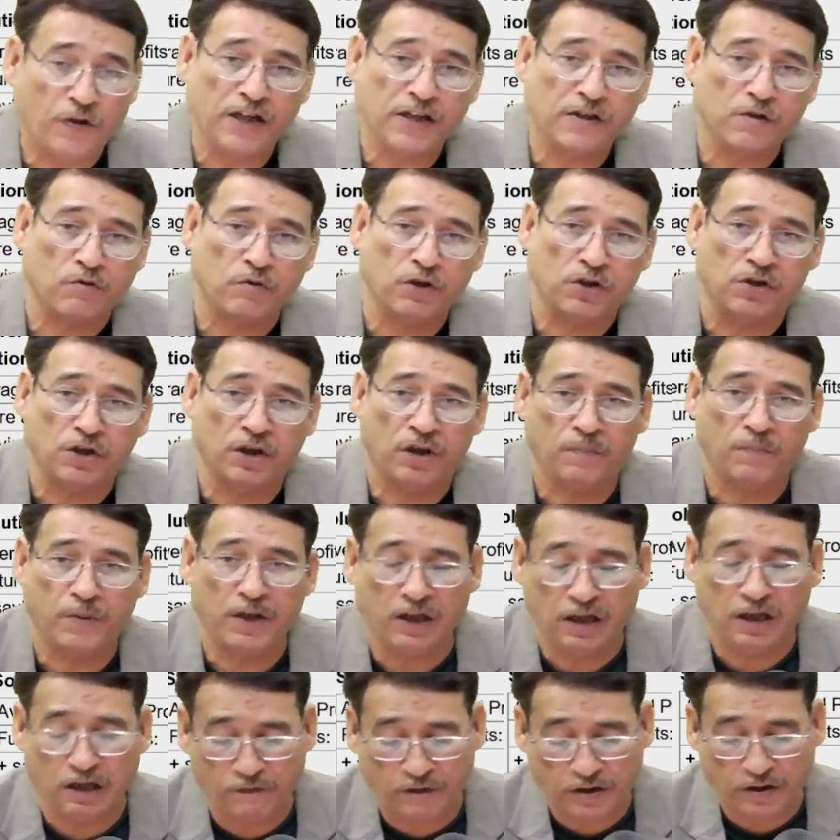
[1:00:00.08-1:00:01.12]
question number
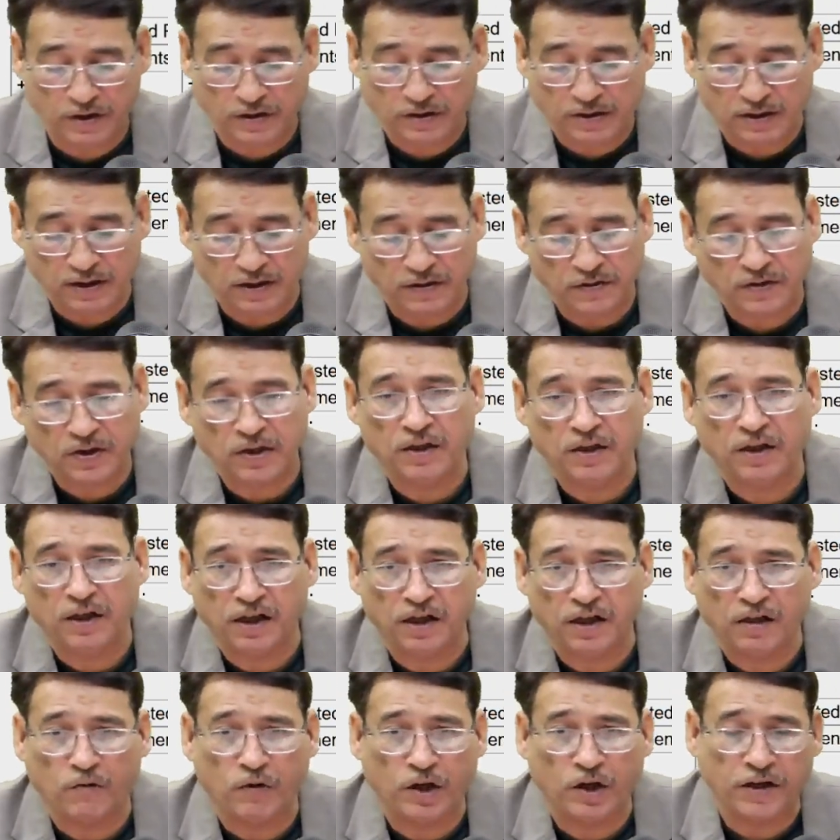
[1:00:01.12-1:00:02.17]
11 is concerned,
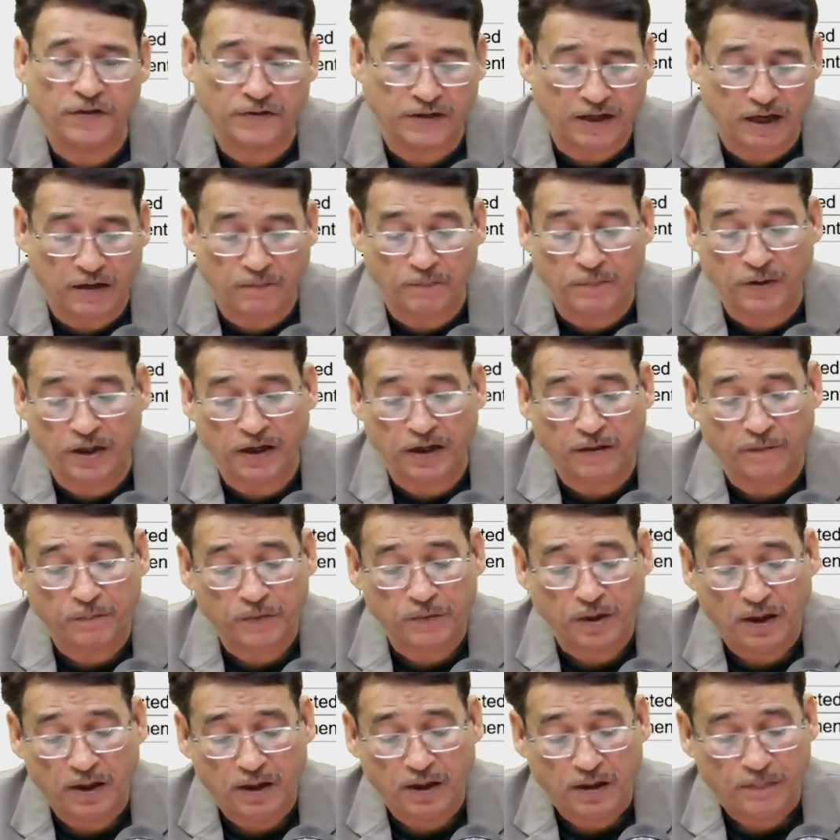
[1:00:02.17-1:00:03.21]
here what is happening?
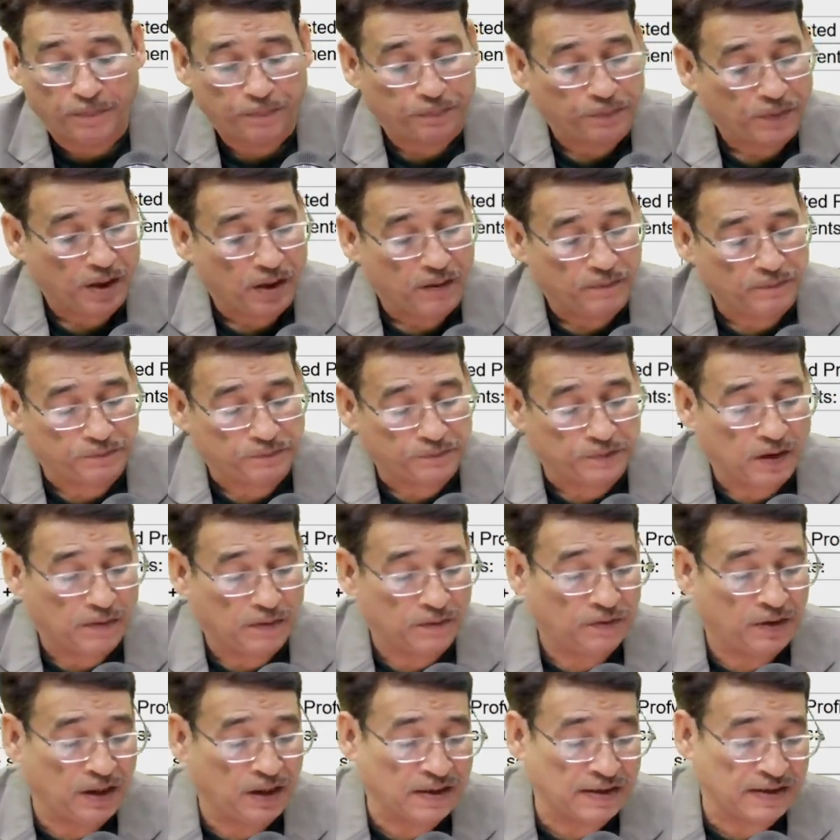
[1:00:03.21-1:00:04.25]

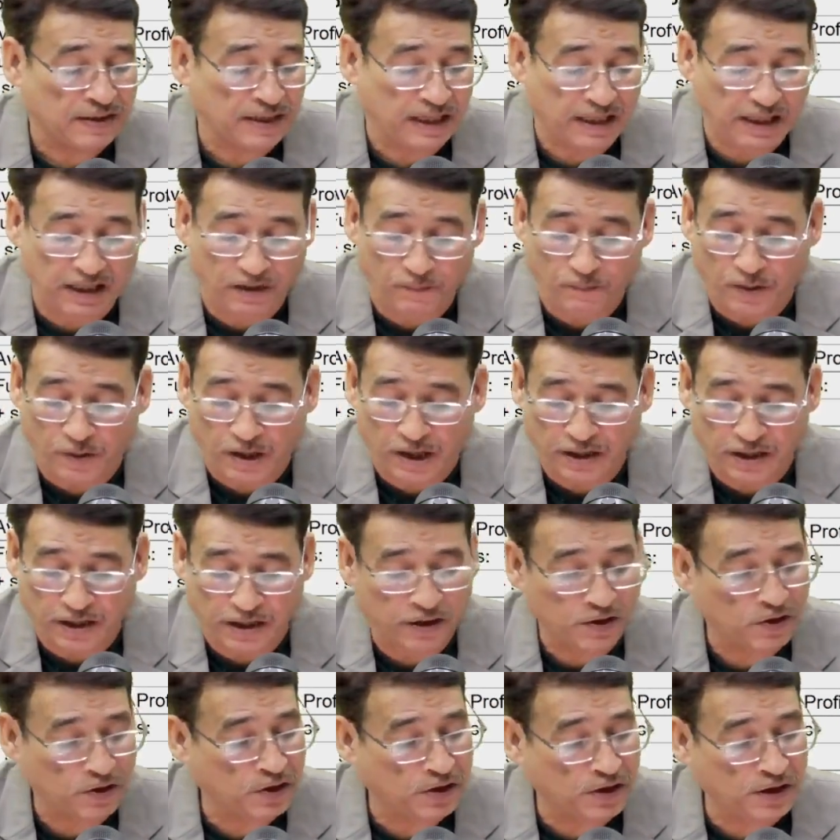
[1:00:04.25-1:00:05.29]
The selling party,
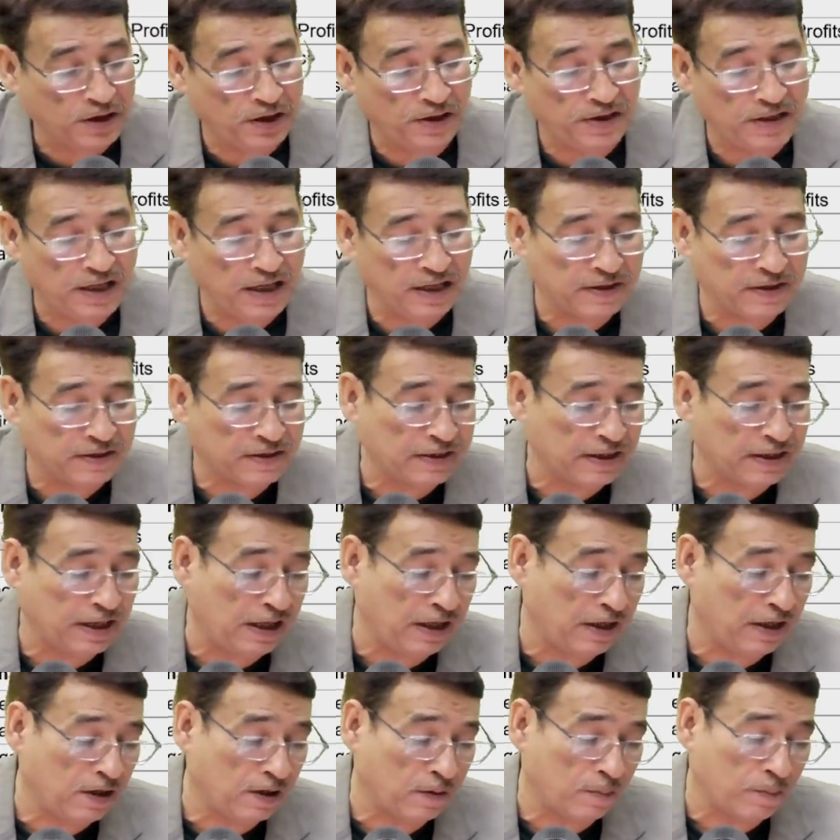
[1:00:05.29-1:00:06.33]
Sheena, is
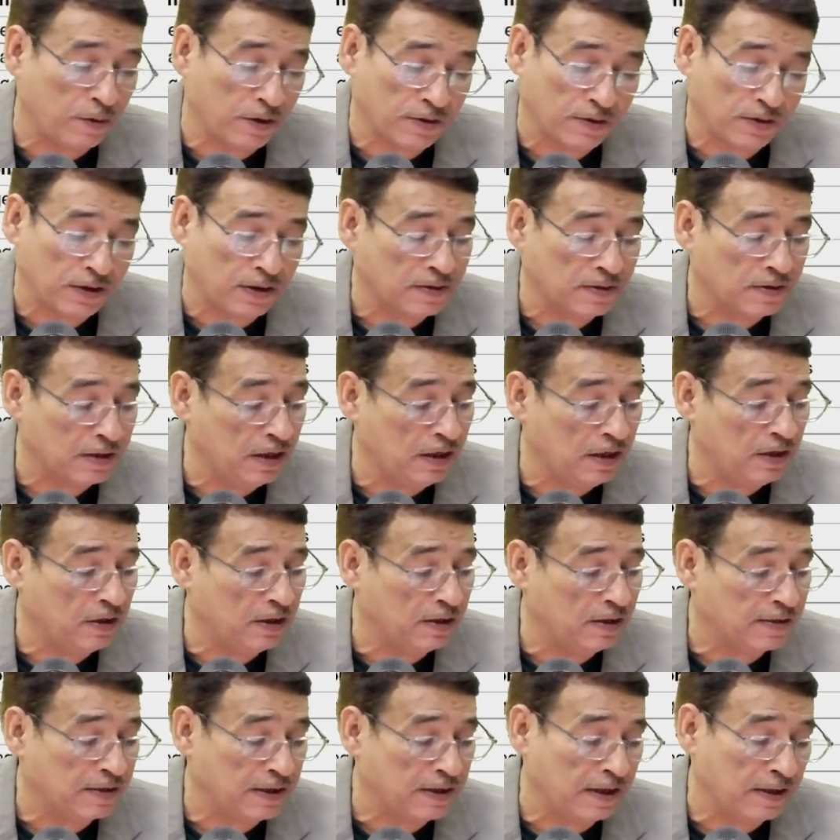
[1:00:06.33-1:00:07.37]
selling her business. In
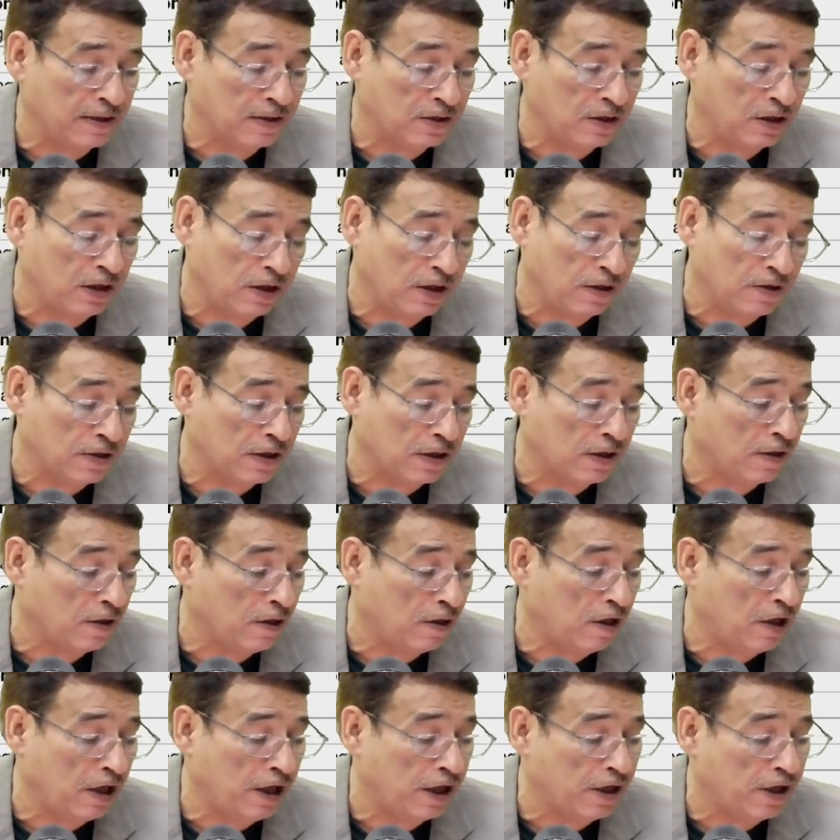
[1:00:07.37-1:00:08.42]
this case, there is a
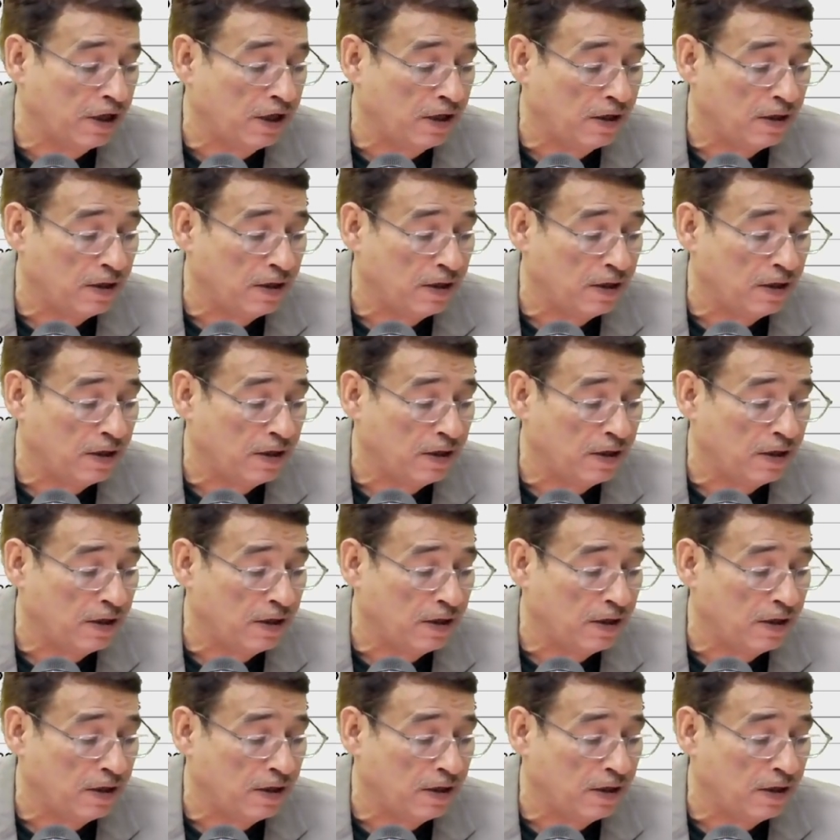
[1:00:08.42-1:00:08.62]
lady